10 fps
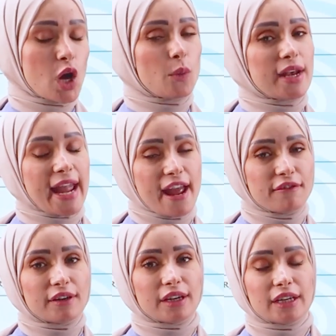
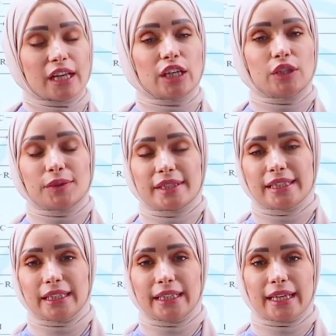Whenever you
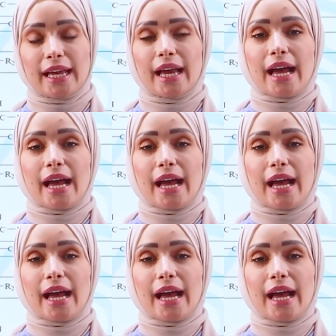see